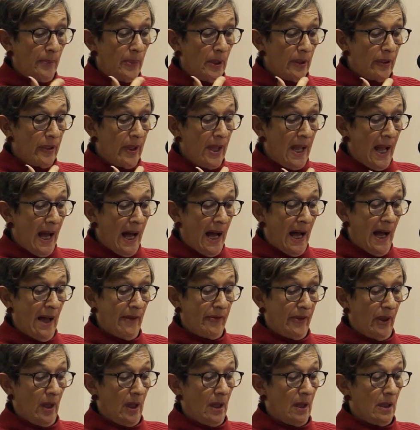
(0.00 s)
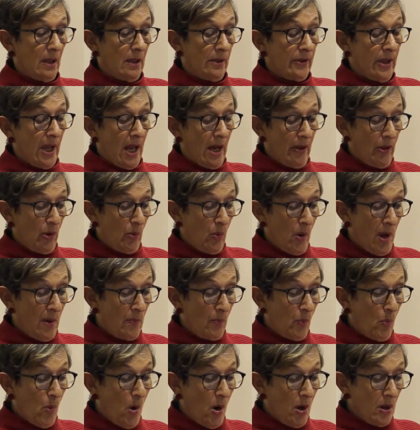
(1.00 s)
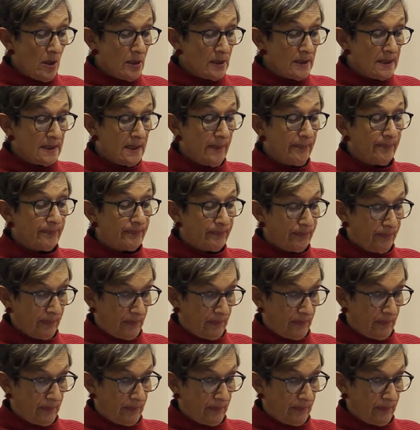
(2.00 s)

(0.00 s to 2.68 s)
but the other one was